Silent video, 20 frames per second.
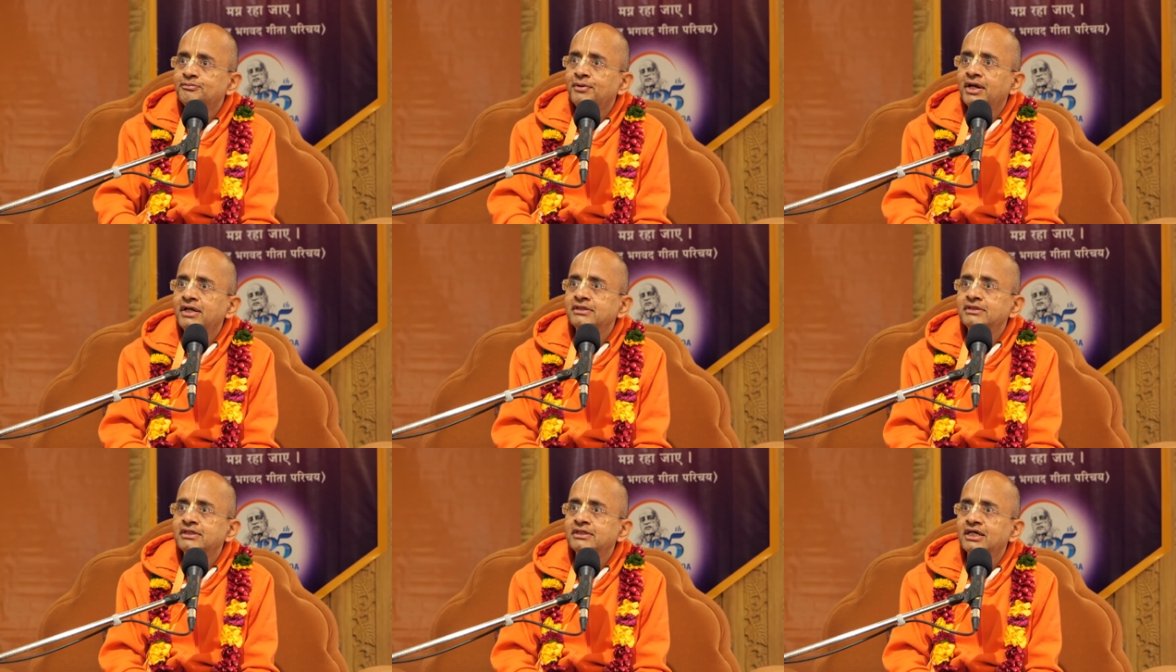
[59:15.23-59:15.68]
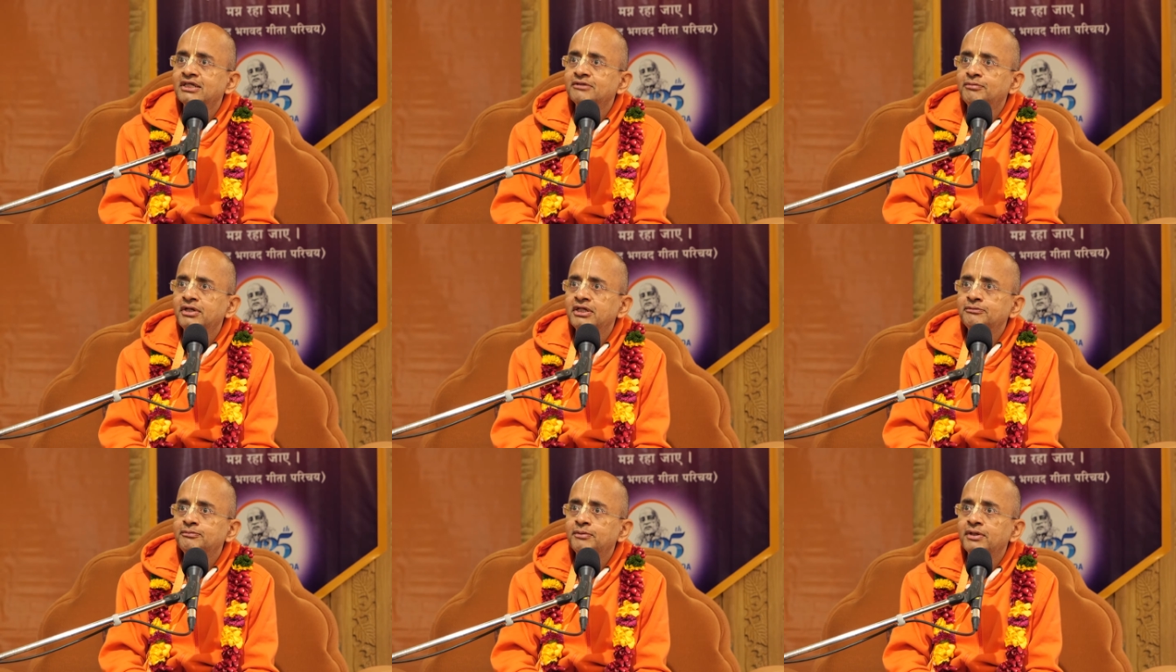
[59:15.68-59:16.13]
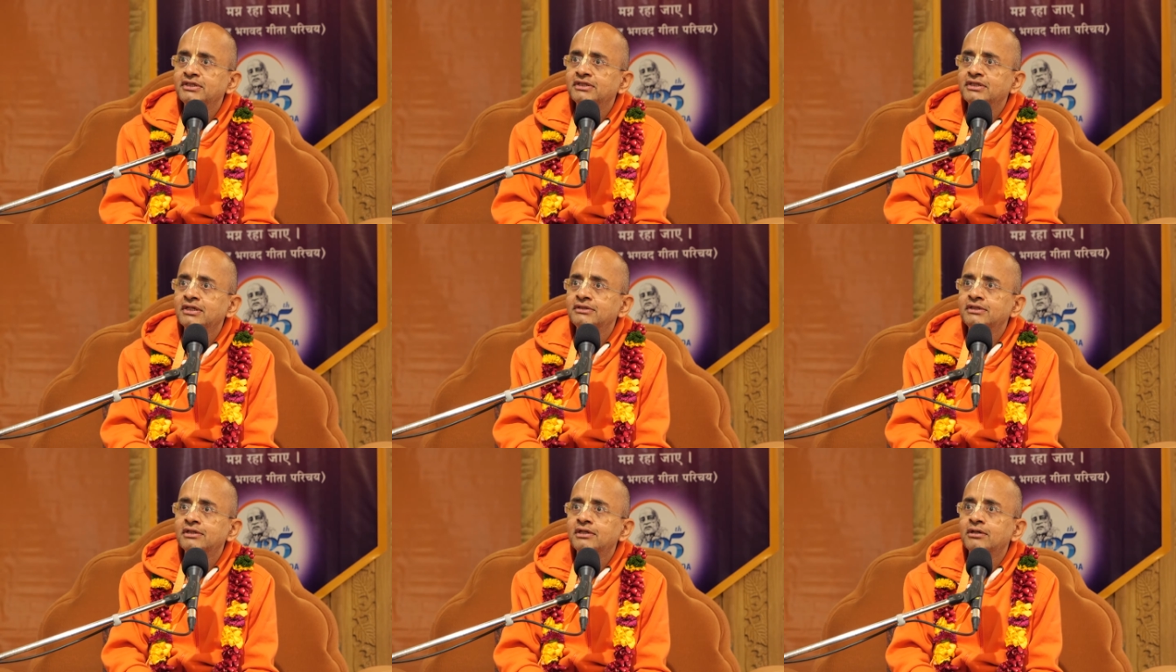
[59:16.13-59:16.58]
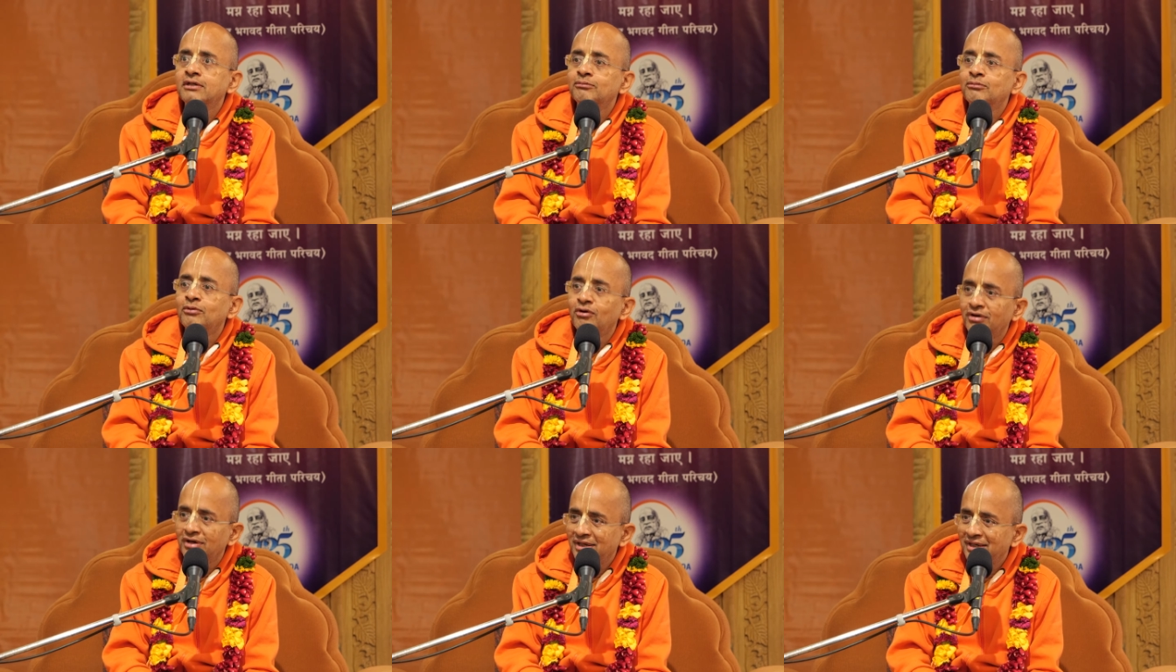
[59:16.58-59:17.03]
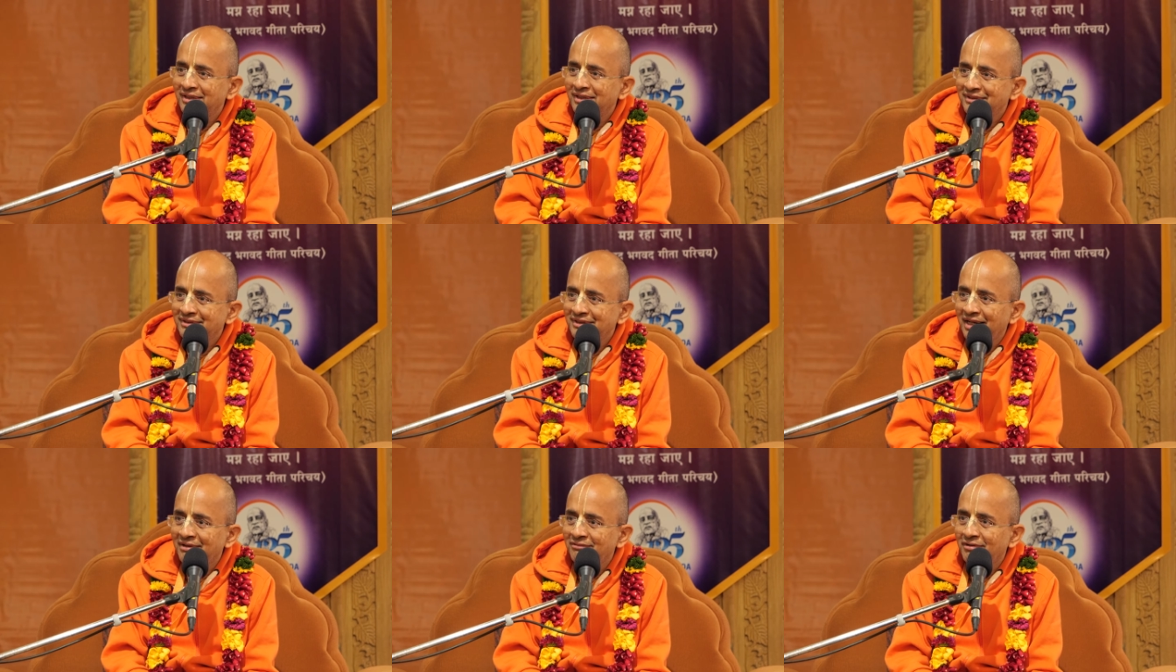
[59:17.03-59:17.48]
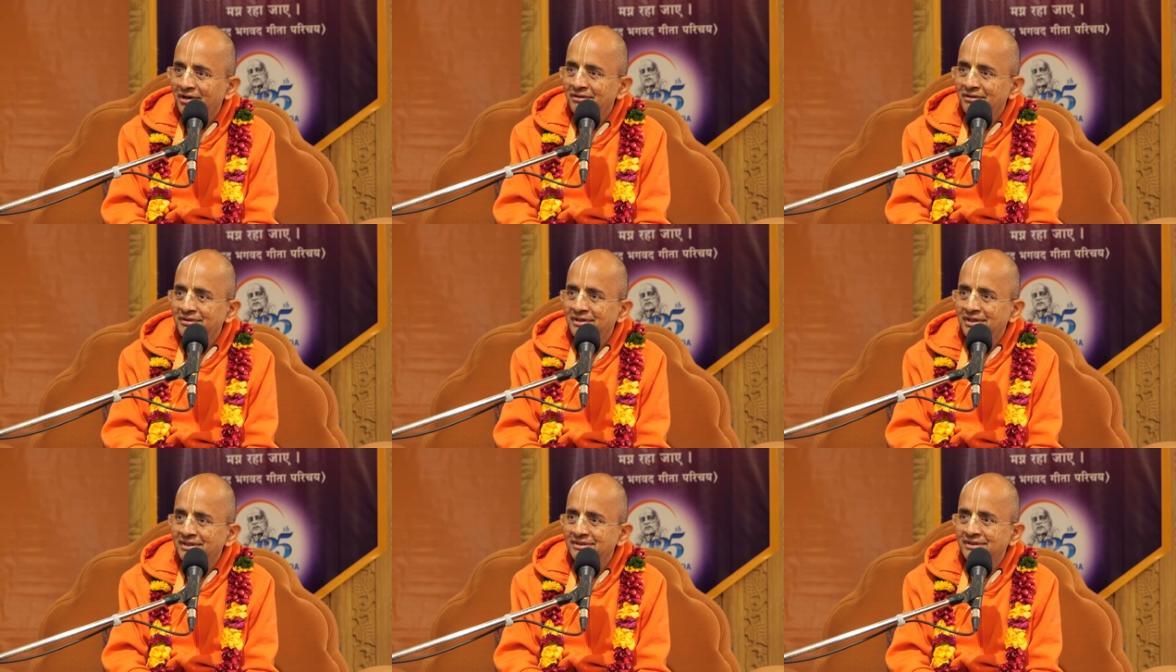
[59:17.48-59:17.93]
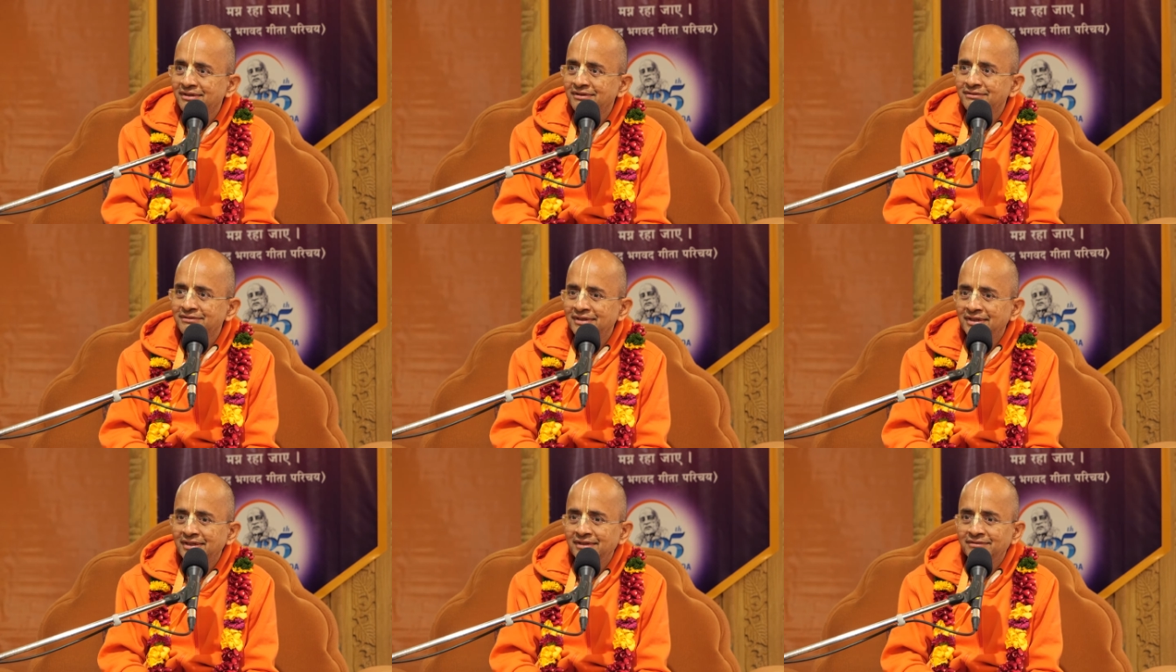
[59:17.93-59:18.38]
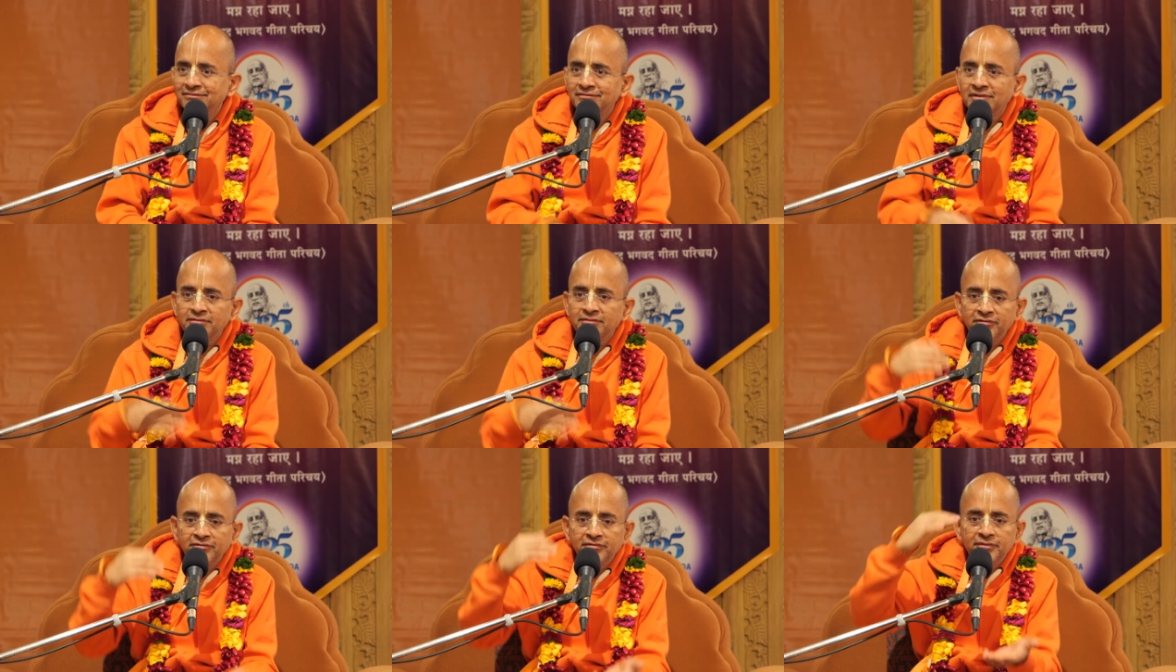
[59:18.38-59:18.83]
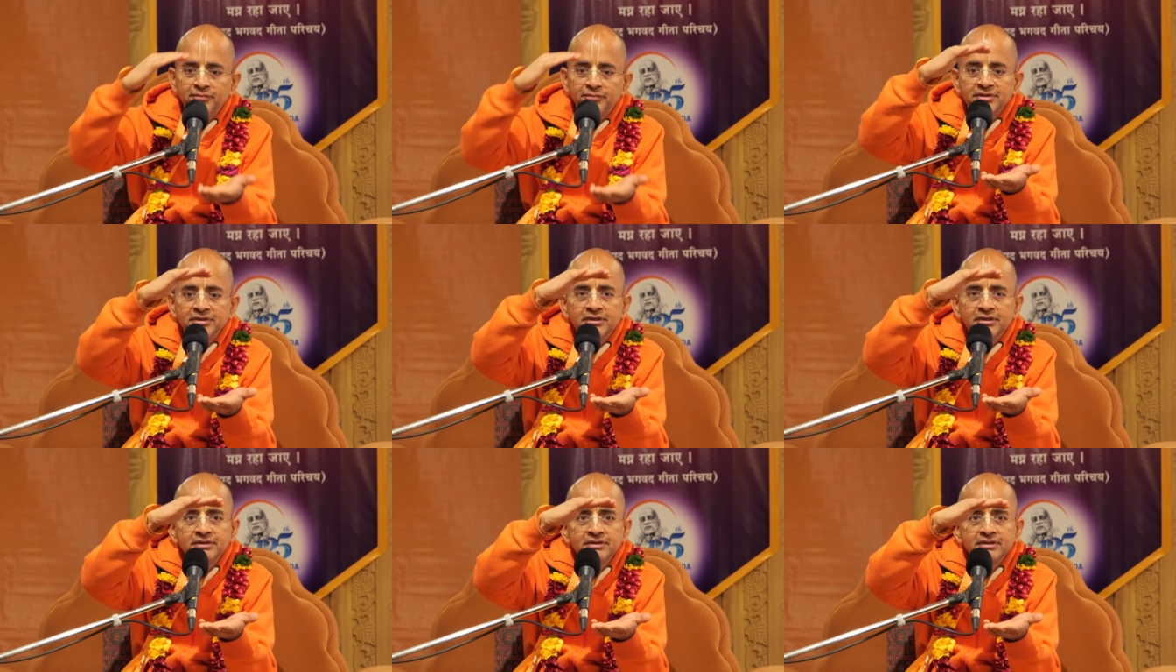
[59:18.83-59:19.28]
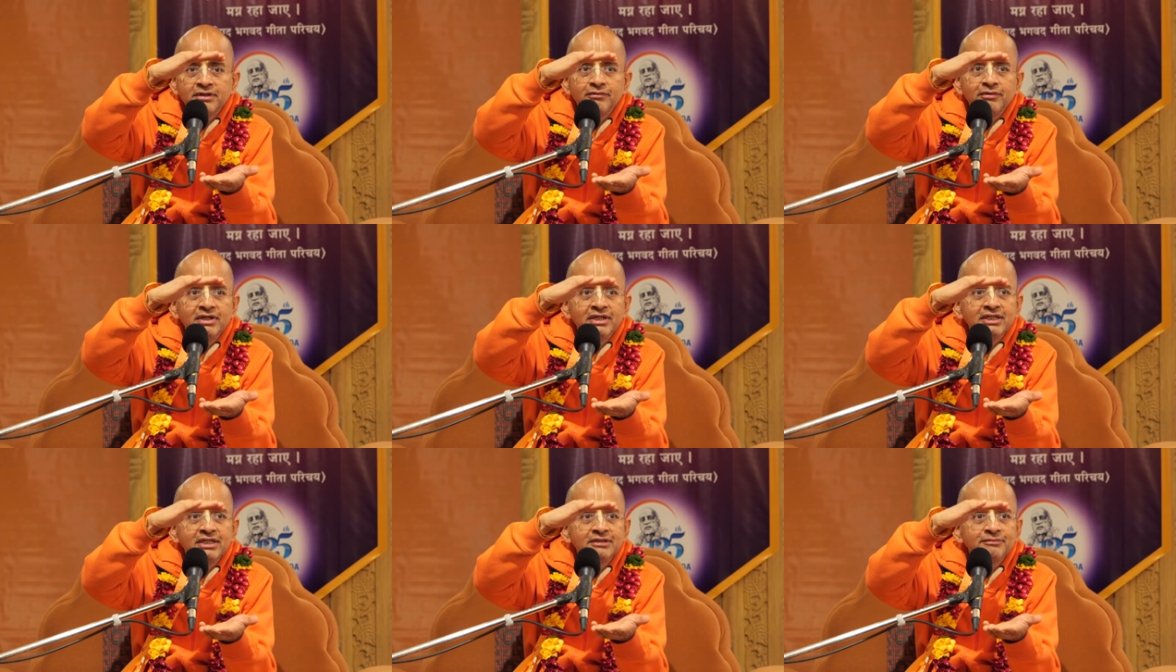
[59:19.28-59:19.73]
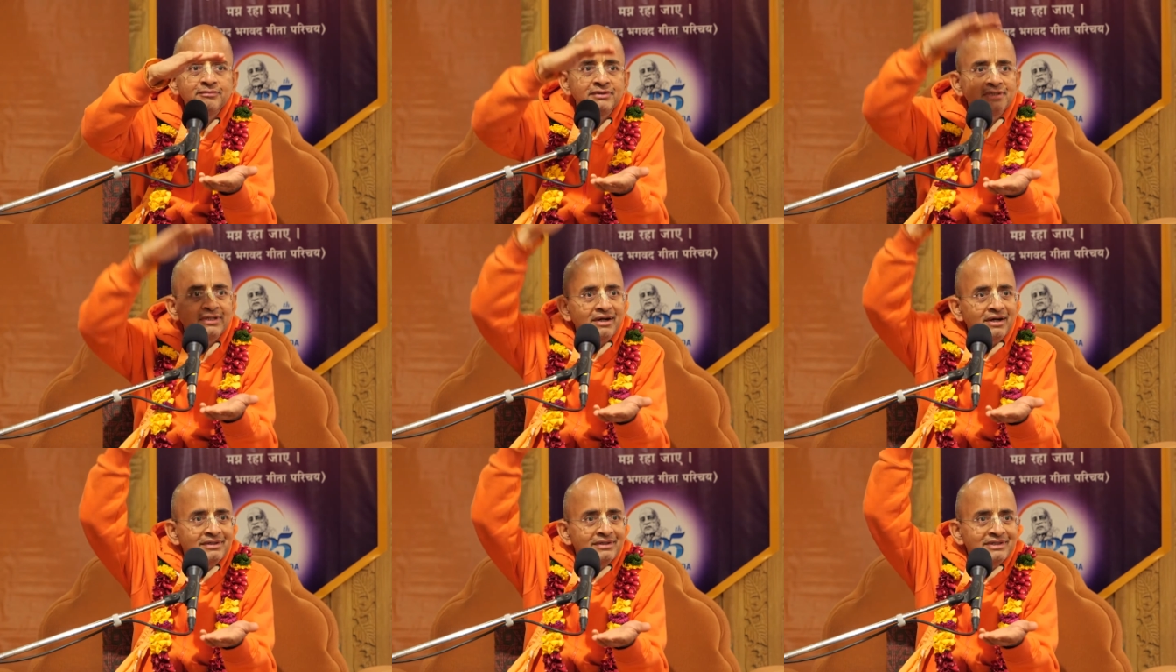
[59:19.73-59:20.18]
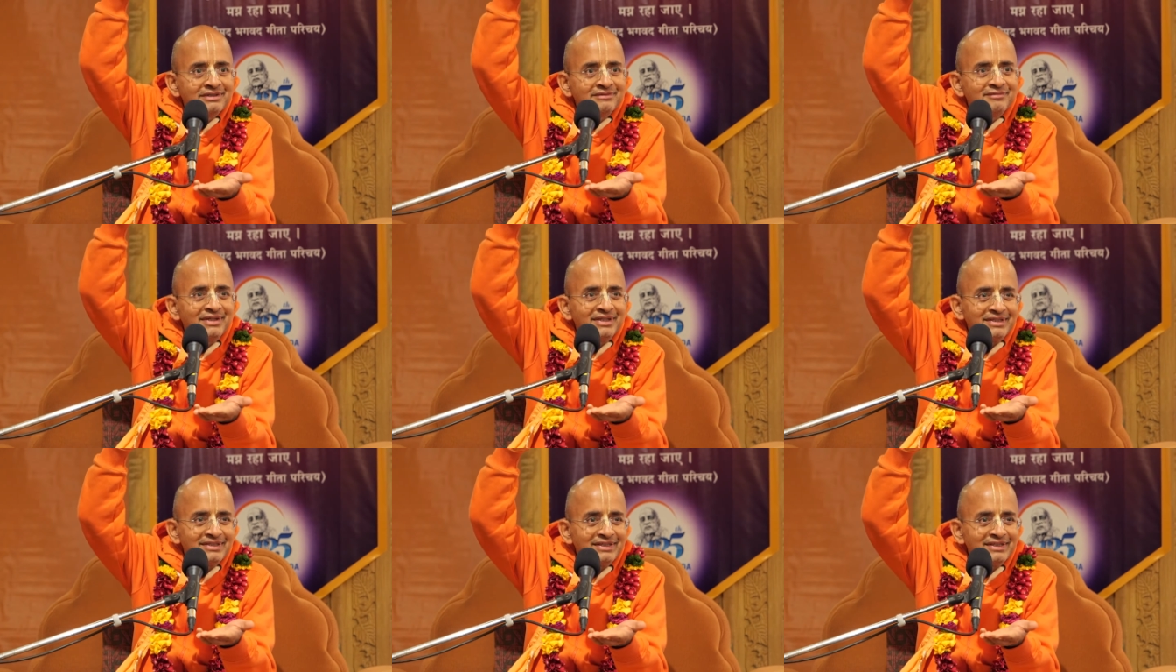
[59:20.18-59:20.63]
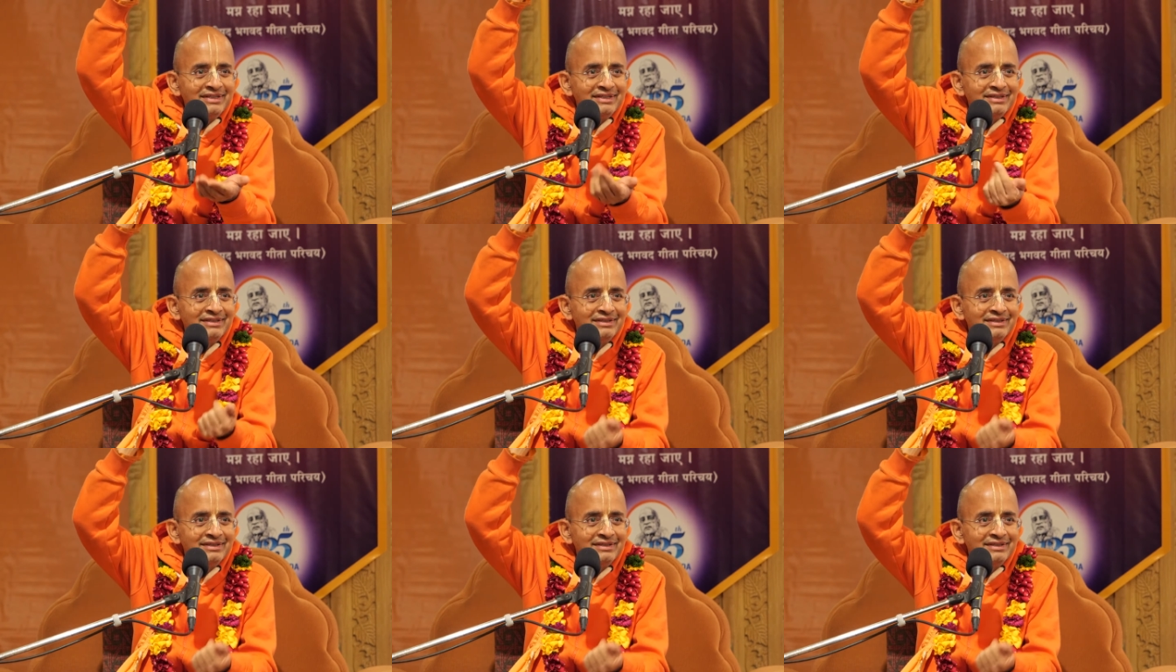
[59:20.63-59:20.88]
is praising us, but he's praising us little more than what we deserve. Maybe we deserve only this much, not this much.